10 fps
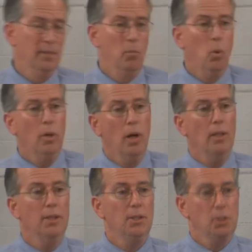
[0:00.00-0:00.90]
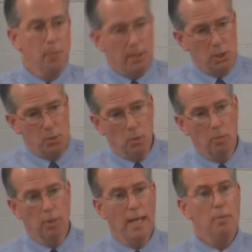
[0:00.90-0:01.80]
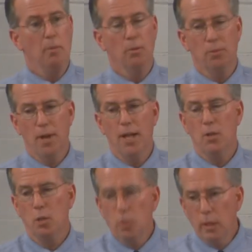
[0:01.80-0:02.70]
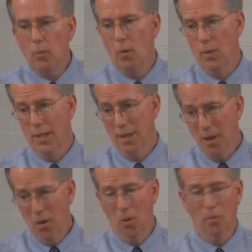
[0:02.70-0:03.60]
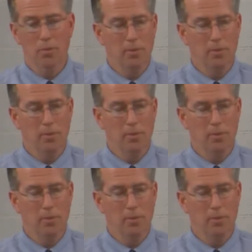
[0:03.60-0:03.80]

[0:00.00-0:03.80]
More knowledge just makes us more blamable for not doing what we know.